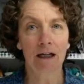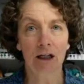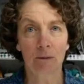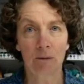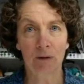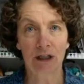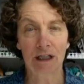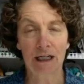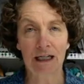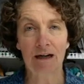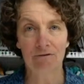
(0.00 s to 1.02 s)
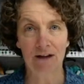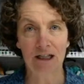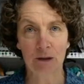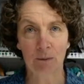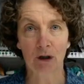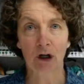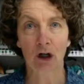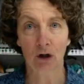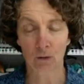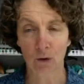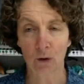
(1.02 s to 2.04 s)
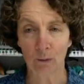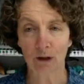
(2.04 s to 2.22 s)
community Facebook group.